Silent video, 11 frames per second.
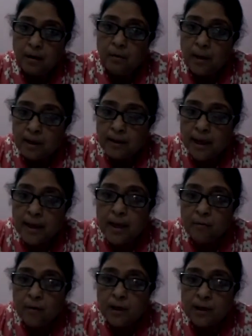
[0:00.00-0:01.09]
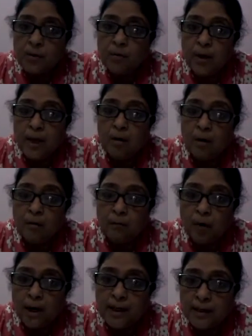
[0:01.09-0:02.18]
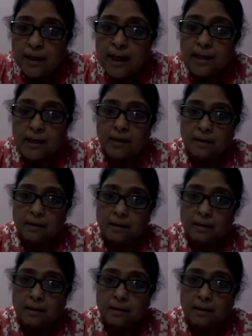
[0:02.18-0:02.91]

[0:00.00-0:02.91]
you are thinking, what is going on? What is this?